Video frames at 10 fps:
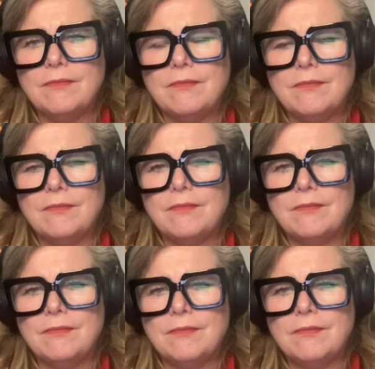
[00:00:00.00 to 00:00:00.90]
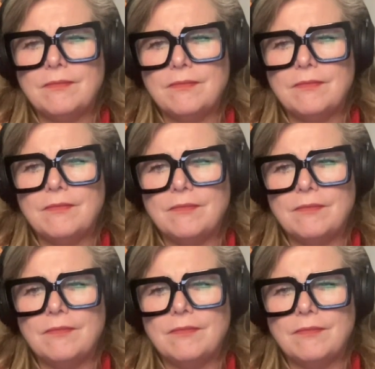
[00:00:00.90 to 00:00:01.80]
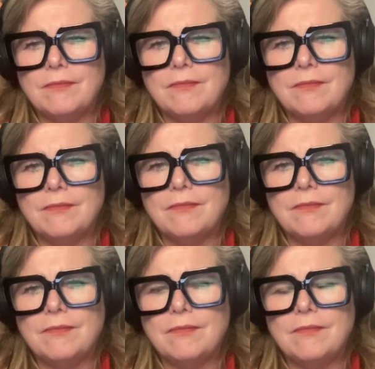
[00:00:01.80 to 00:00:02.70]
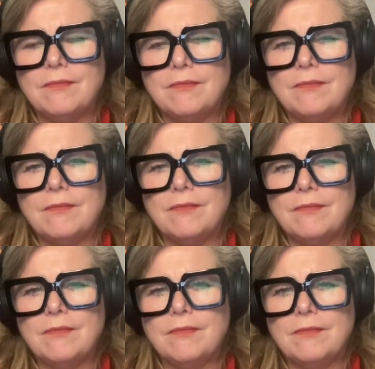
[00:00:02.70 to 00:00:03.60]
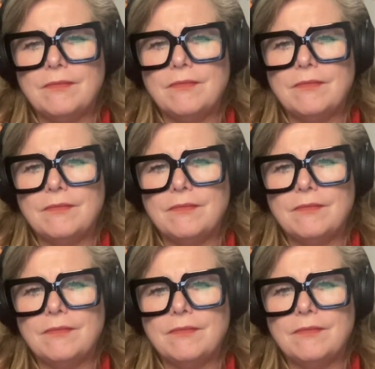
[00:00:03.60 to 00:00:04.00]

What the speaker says: (silent)